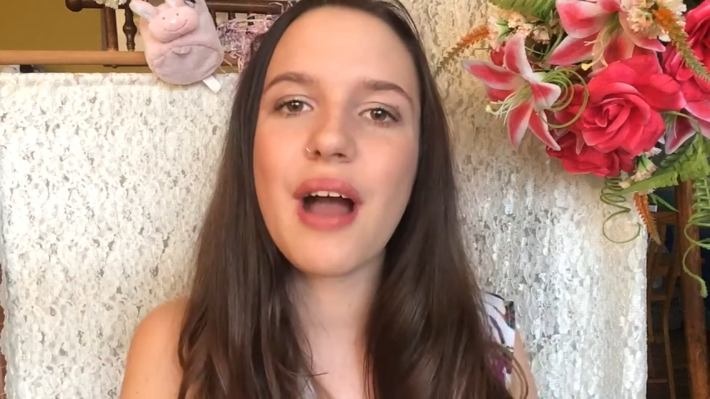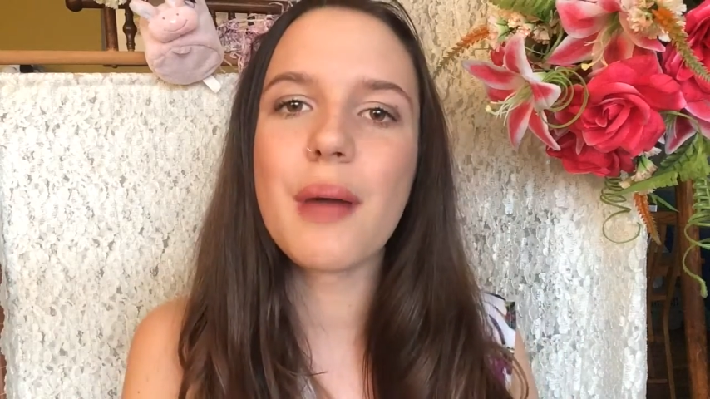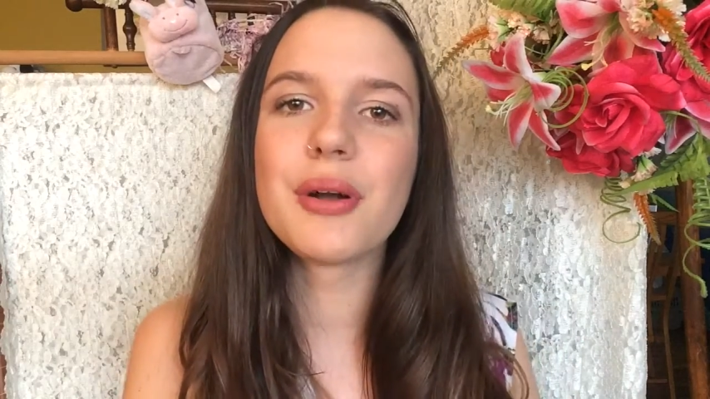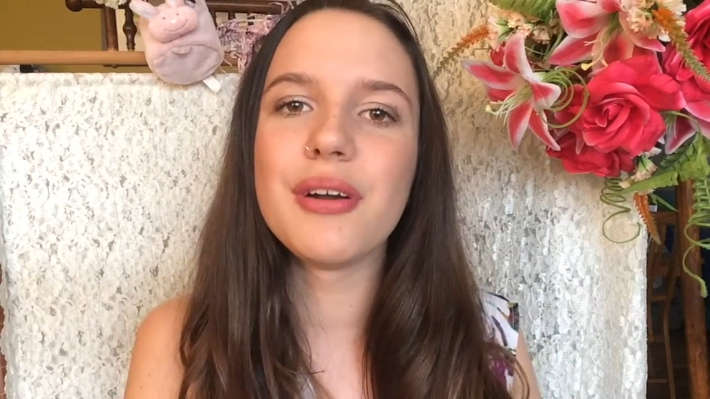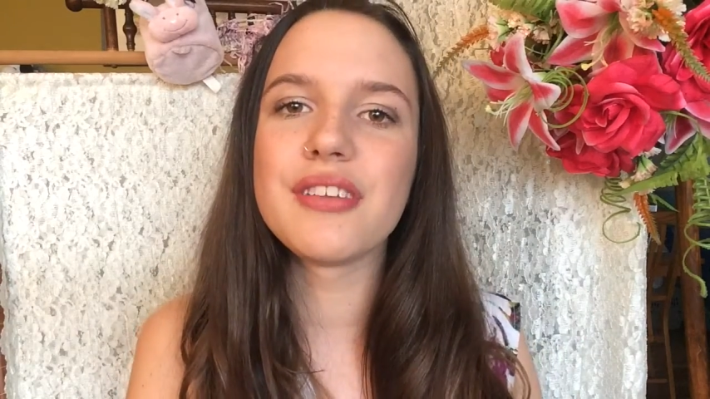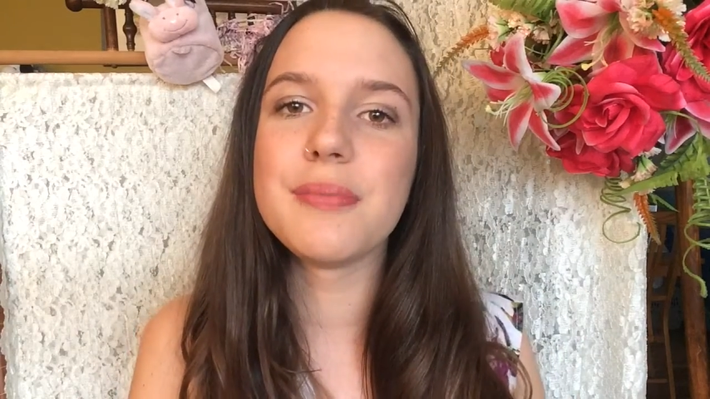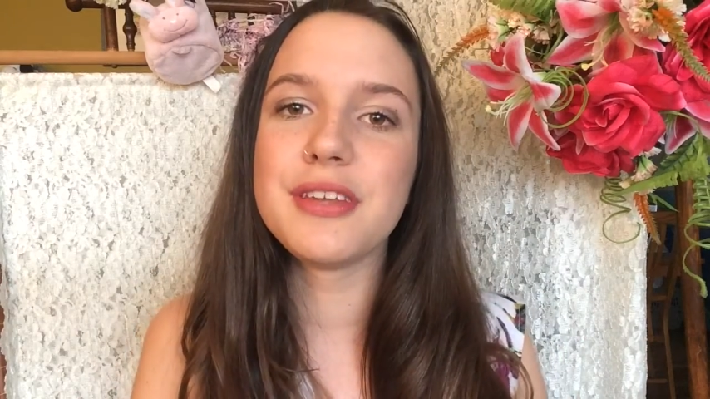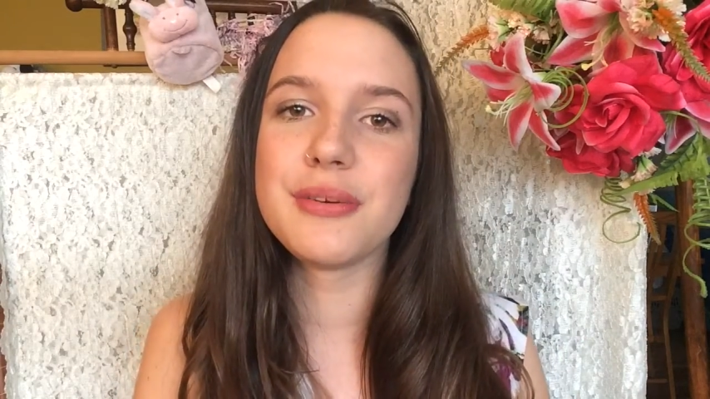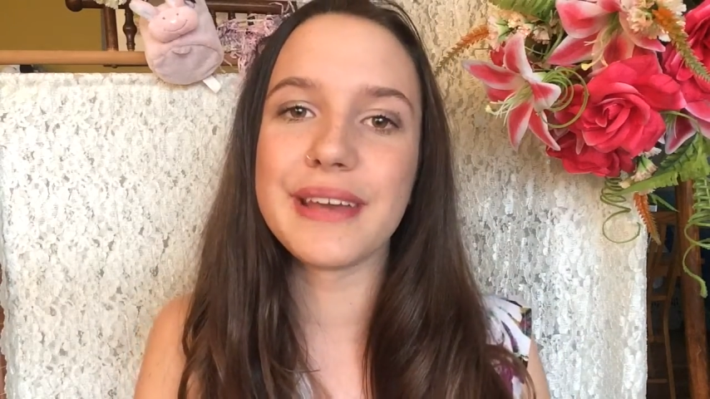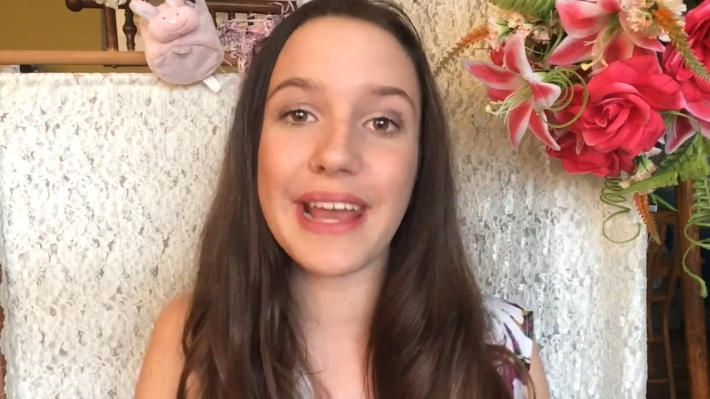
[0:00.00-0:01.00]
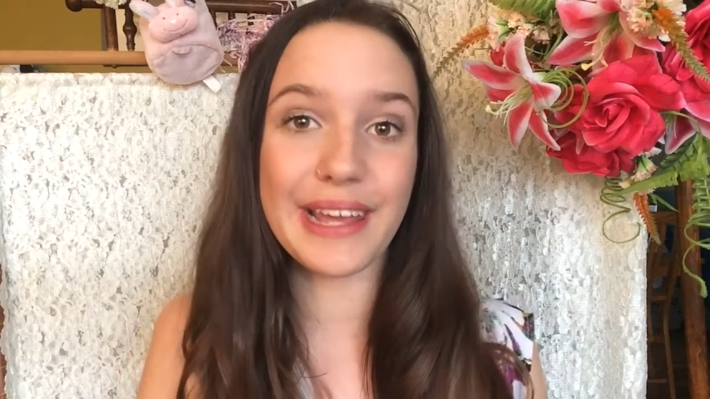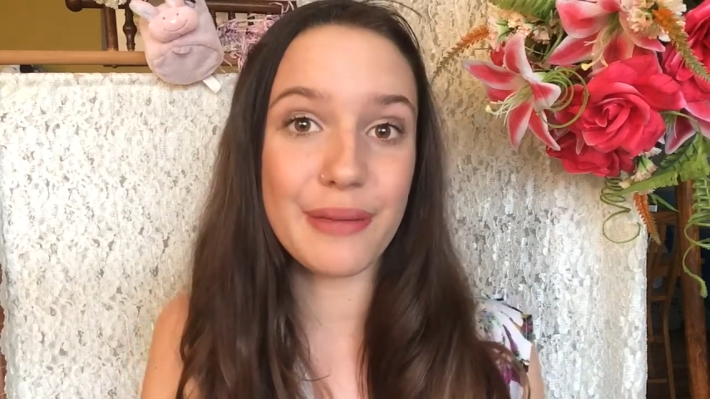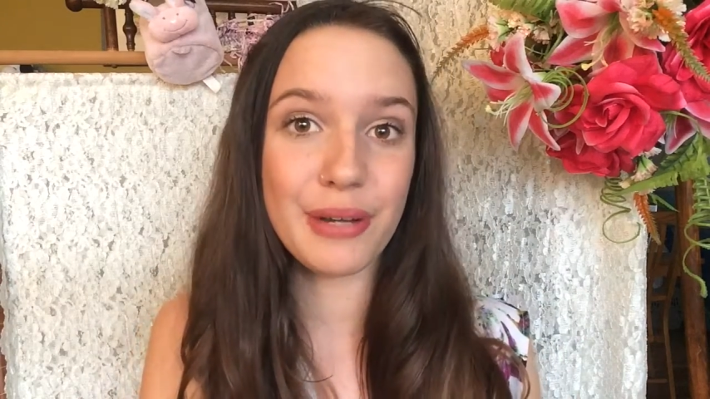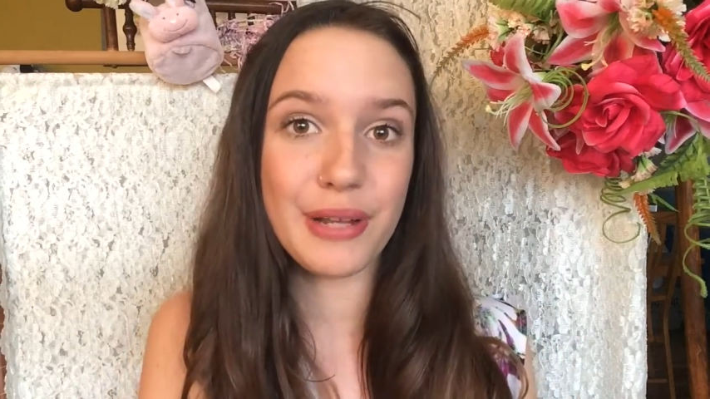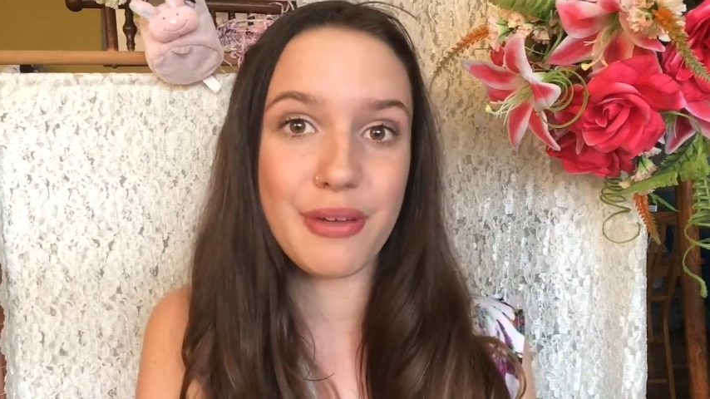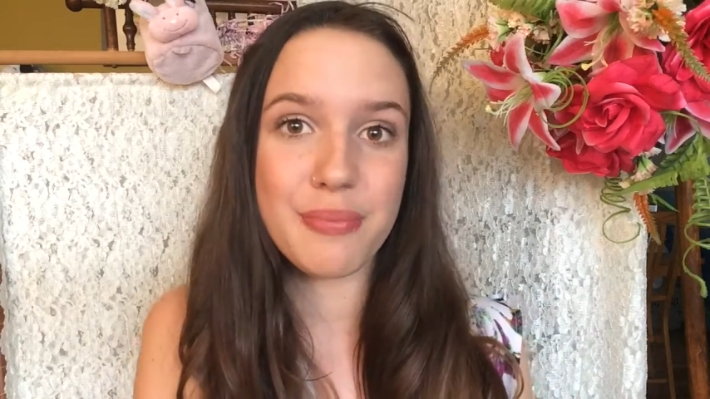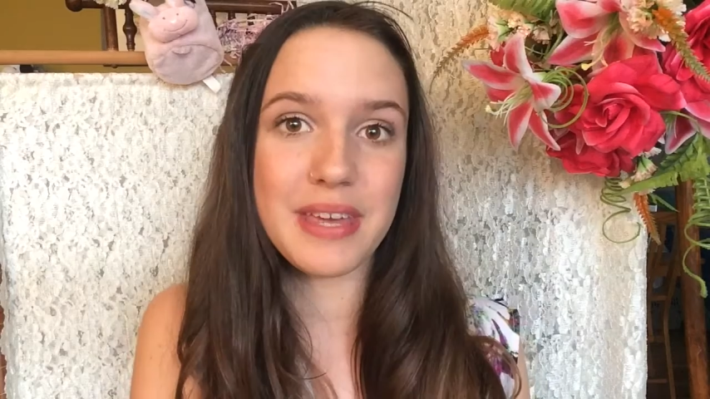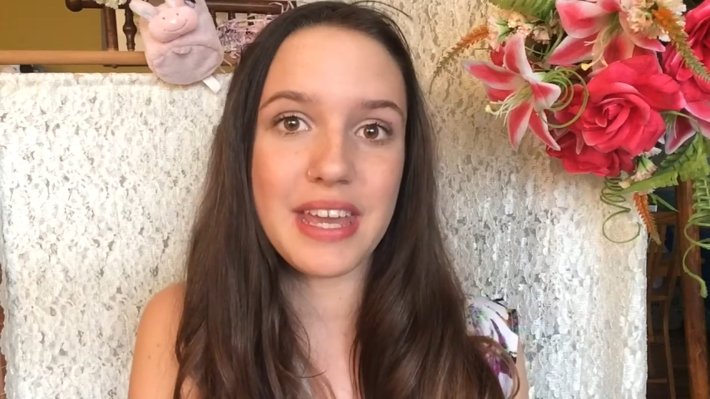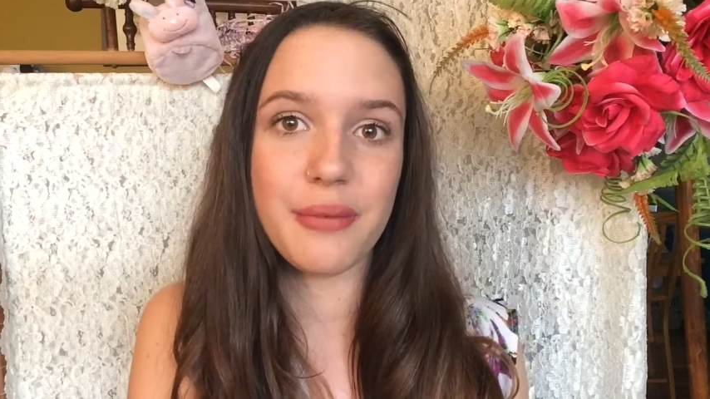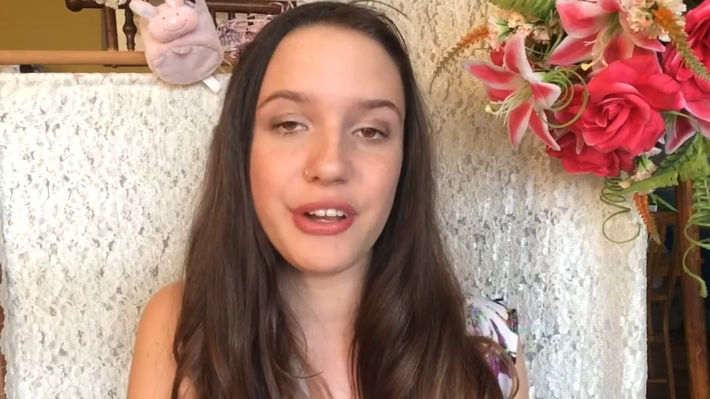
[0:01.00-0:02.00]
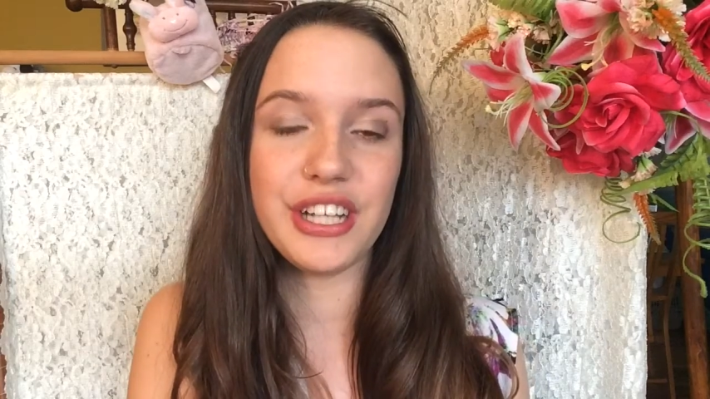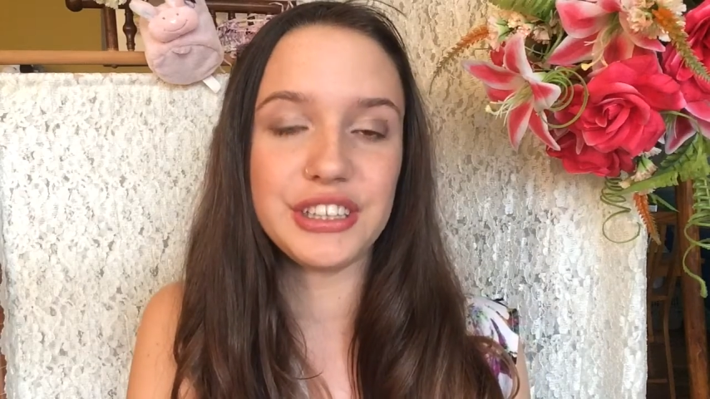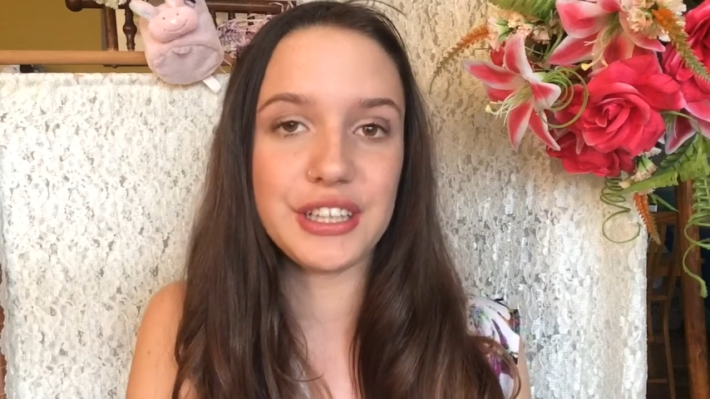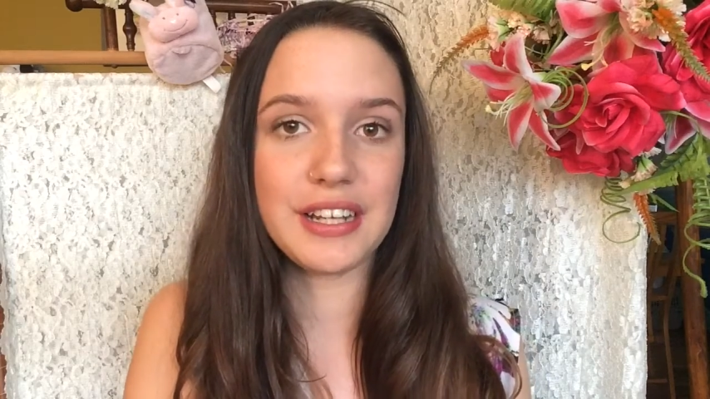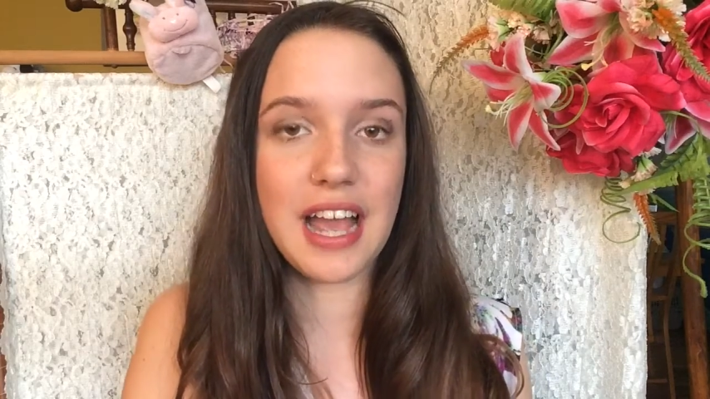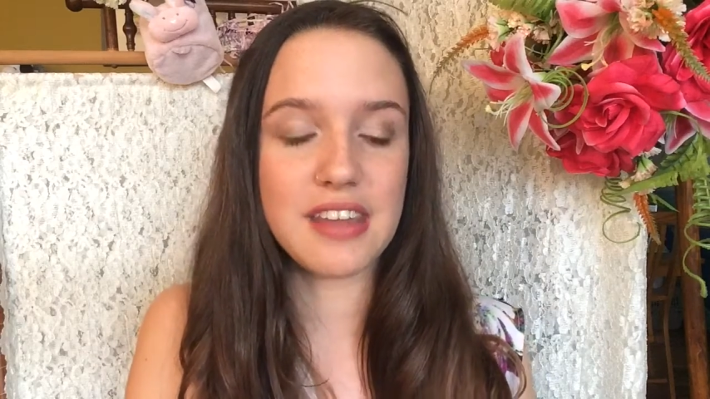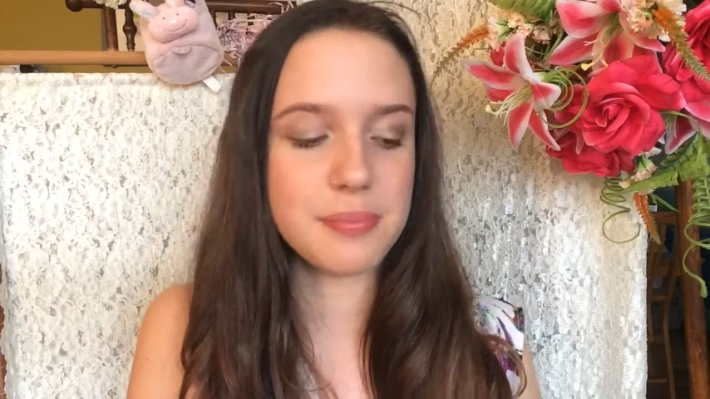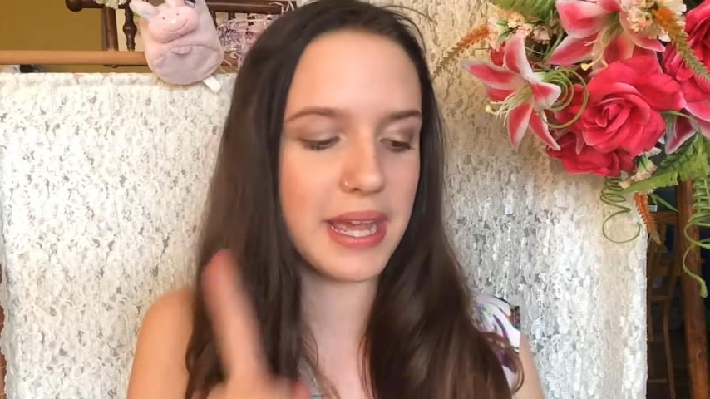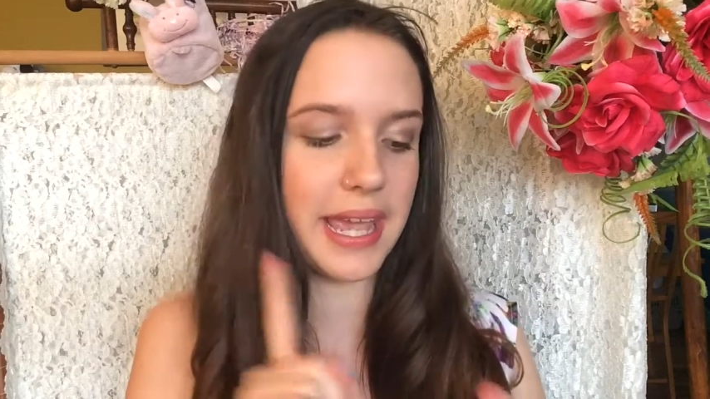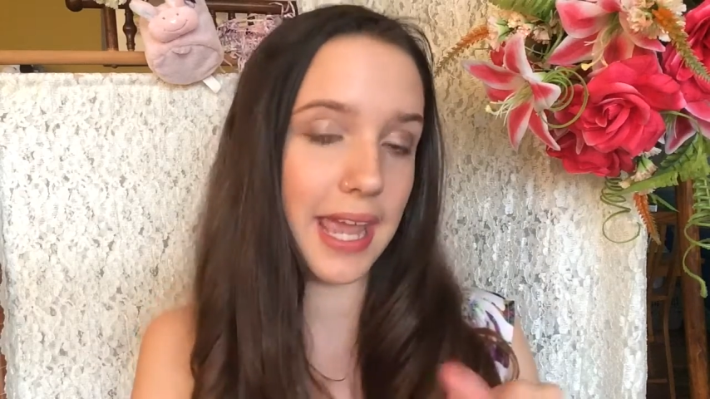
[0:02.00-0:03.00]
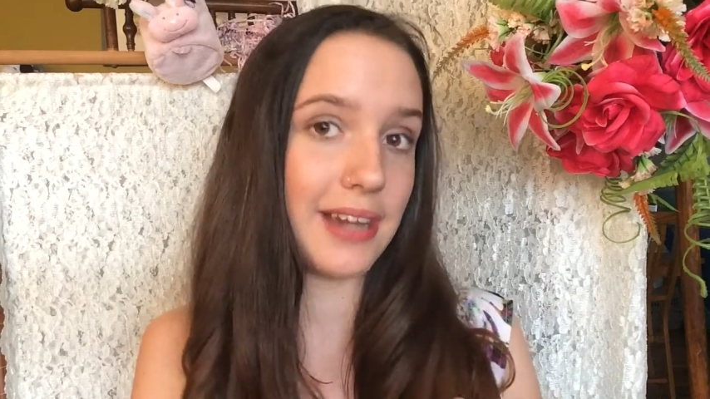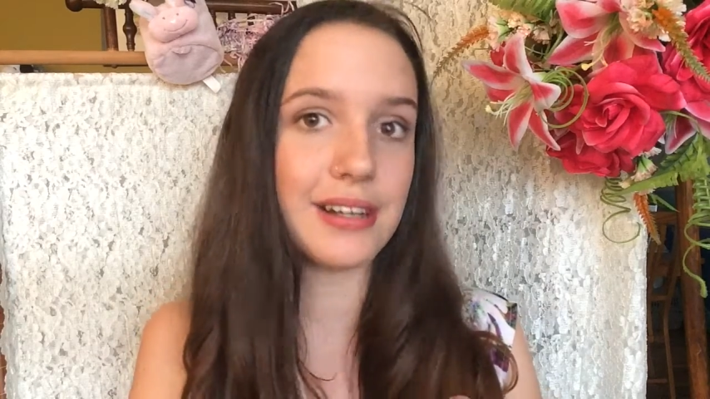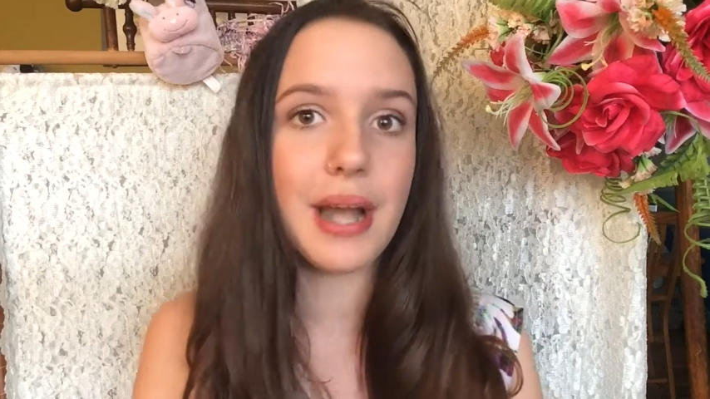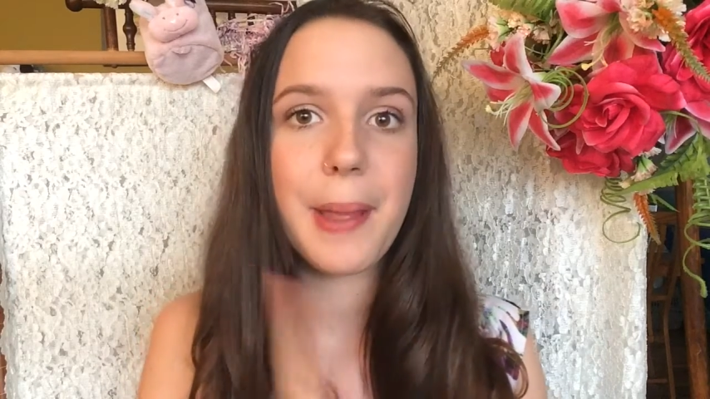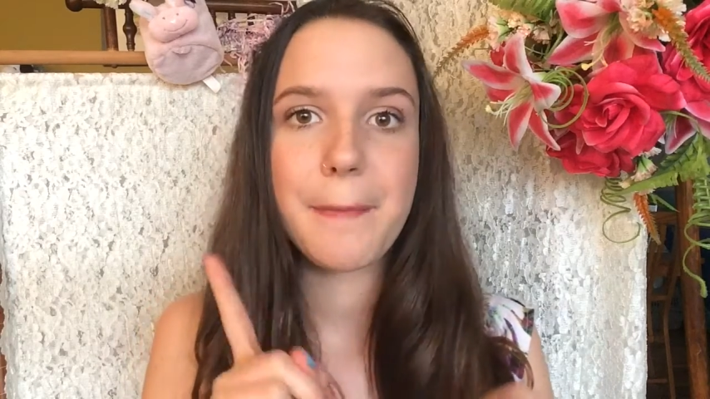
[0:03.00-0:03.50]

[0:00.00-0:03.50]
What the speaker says: I'm going to be doing a get ready with me, and I'm going to show you guys my hair,